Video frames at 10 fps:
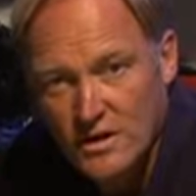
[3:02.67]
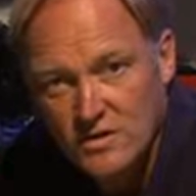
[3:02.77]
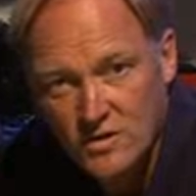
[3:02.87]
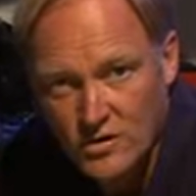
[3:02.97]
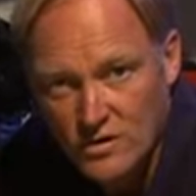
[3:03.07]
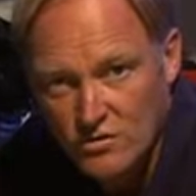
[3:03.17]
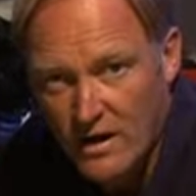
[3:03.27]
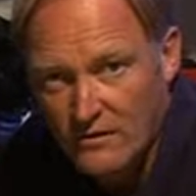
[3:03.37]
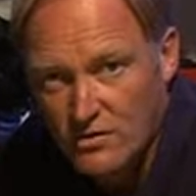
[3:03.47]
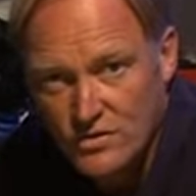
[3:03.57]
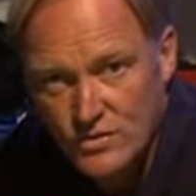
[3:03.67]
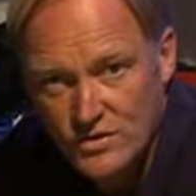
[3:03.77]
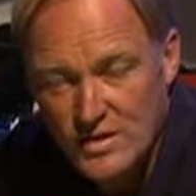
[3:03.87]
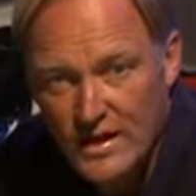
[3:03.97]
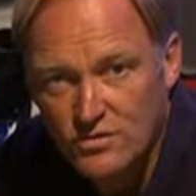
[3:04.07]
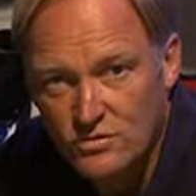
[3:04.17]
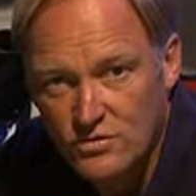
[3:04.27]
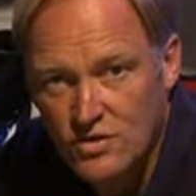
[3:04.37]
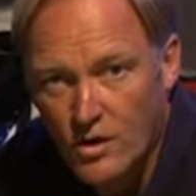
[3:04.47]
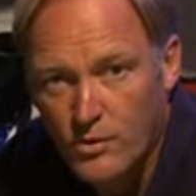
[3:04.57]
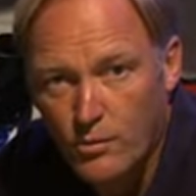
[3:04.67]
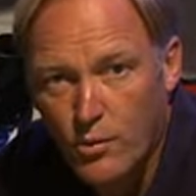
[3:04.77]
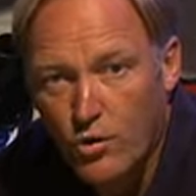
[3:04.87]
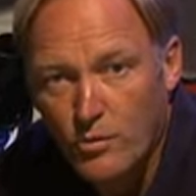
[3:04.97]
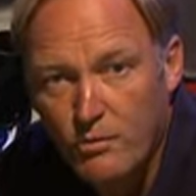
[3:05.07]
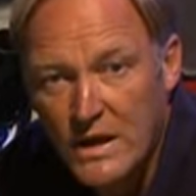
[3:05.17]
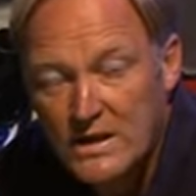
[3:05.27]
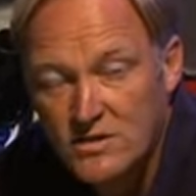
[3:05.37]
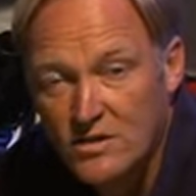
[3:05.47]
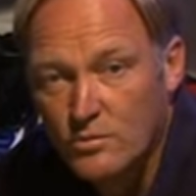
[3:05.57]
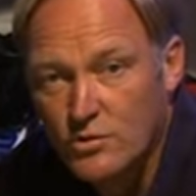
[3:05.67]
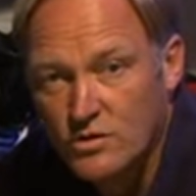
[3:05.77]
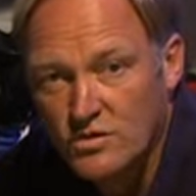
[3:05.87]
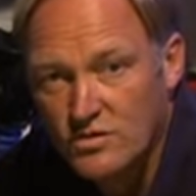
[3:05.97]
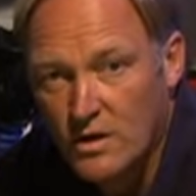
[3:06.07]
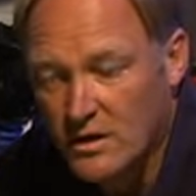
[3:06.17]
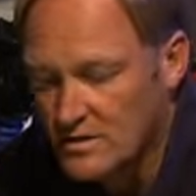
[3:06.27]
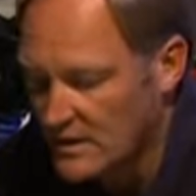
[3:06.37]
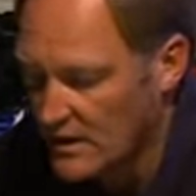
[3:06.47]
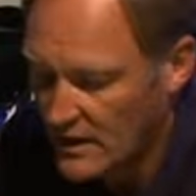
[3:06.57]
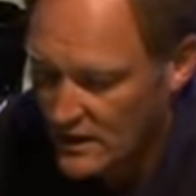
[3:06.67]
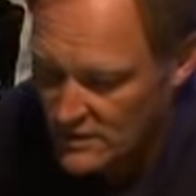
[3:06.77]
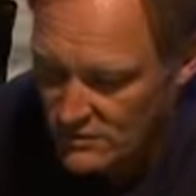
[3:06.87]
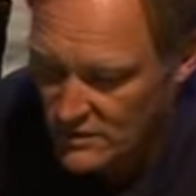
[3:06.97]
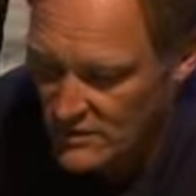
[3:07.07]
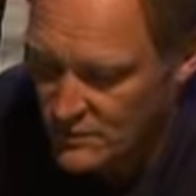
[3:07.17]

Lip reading: isn't going to travel to its natural stopping point based on the person's weight. So in this